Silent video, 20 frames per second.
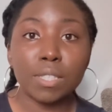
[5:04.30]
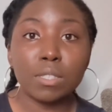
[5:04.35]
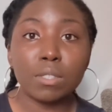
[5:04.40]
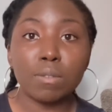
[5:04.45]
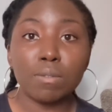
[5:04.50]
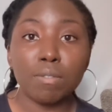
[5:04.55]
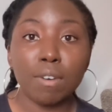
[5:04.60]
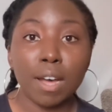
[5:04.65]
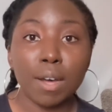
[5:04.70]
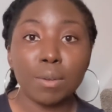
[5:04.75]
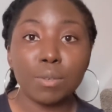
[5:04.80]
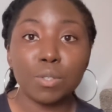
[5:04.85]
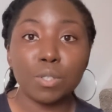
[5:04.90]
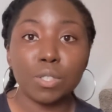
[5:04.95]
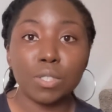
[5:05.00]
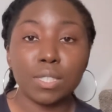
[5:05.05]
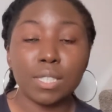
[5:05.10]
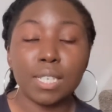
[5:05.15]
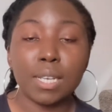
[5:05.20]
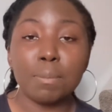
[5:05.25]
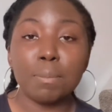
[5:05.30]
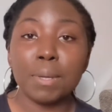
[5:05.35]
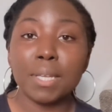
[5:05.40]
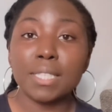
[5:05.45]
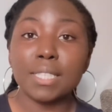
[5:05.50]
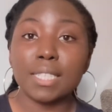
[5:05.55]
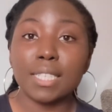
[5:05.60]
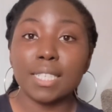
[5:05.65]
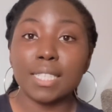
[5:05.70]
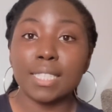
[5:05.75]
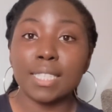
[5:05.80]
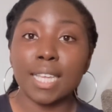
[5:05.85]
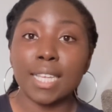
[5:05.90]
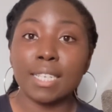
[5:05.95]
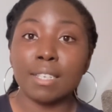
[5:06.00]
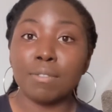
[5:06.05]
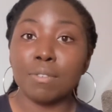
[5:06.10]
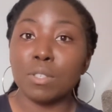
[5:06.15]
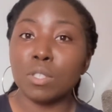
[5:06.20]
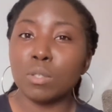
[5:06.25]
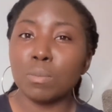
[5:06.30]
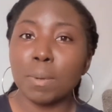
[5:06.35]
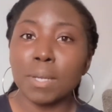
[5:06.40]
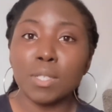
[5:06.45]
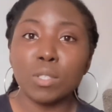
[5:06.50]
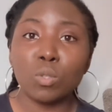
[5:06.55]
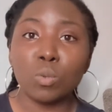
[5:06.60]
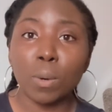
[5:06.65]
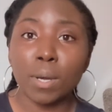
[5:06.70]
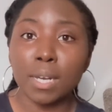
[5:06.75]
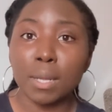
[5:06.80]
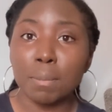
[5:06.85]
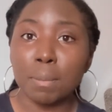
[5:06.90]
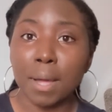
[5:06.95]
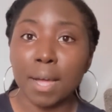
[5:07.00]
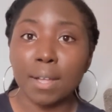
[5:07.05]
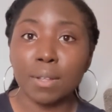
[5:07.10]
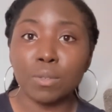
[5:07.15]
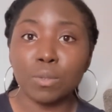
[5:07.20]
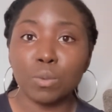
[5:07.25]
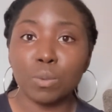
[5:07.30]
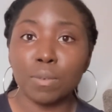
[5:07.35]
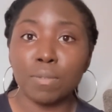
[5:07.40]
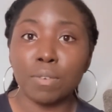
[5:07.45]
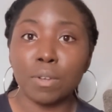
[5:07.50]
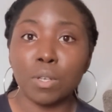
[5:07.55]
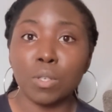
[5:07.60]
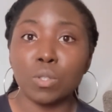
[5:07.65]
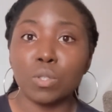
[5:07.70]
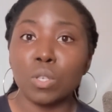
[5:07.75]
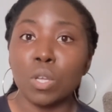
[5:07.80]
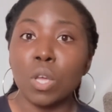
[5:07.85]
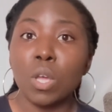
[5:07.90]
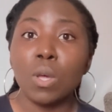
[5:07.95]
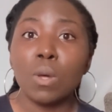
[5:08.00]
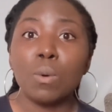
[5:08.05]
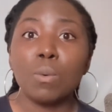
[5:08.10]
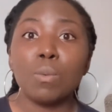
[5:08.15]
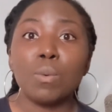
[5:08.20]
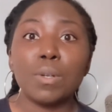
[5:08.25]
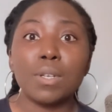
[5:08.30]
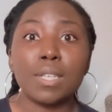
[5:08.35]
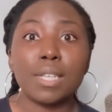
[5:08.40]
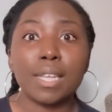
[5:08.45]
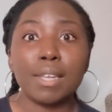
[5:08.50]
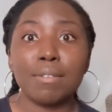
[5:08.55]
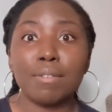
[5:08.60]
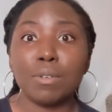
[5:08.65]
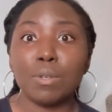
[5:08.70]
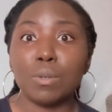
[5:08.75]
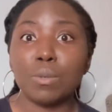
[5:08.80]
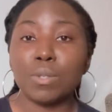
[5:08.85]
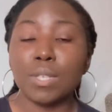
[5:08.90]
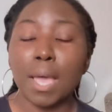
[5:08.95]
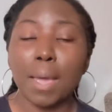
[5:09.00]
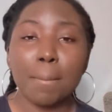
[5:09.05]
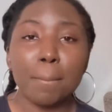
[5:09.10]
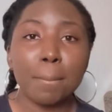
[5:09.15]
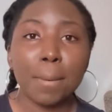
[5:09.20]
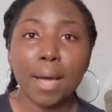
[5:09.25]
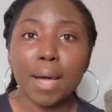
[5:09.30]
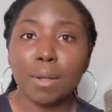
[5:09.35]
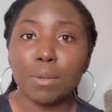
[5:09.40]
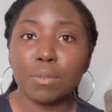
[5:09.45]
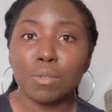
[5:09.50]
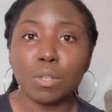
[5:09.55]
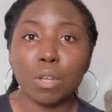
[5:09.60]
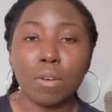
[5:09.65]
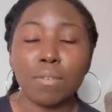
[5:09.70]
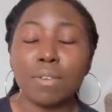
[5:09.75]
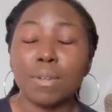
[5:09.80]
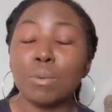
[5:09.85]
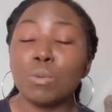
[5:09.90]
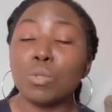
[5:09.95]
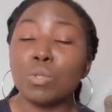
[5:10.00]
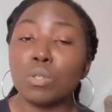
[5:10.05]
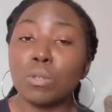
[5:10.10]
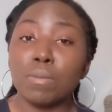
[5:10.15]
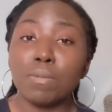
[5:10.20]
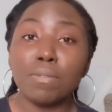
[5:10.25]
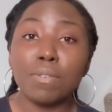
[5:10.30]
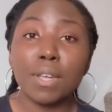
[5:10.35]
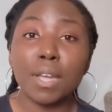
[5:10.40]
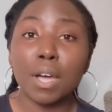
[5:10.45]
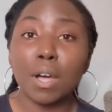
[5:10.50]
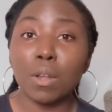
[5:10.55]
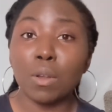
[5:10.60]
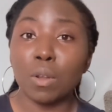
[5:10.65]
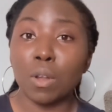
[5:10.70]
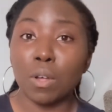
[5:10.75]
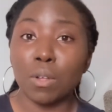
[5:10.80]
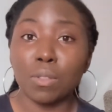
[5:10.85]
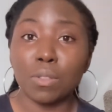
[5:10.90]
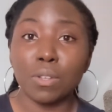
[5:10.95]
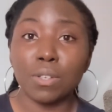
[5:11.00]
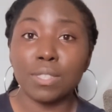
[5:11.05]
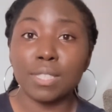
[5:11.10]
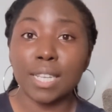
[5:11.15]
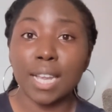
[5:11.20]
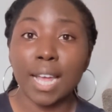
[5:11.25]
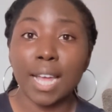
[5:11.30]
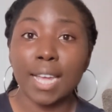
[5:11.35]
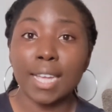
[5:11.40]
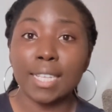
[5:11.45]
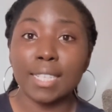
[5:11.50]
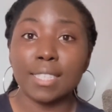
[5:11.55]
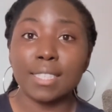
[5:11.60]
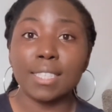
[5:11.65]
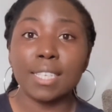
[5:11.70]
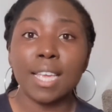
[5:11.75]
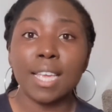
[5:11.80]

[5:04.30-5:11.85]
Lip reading: some vouchers, and it basically said if you spend £20 with us, we'll give you £10 off. It was something along those lines.